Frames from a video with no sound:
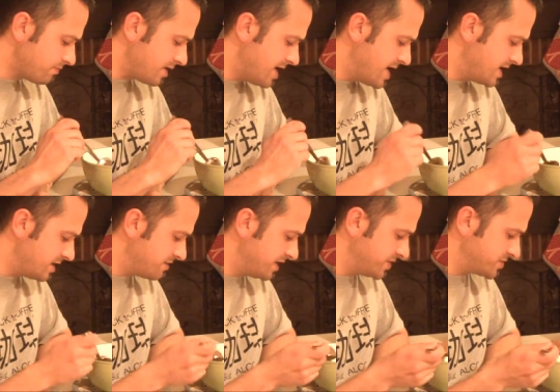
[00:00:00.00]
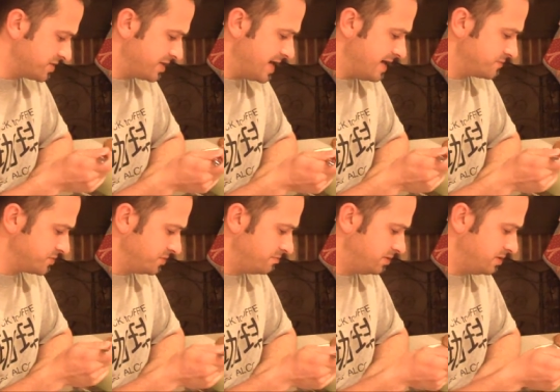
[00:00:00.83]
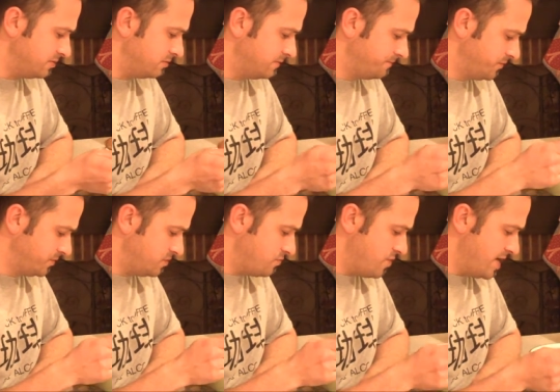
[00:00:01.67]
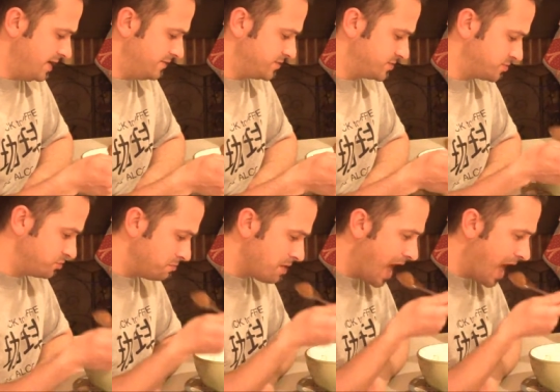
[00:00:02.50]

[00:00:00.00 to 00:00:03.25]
and I think it's going to absolutely blow away the soup.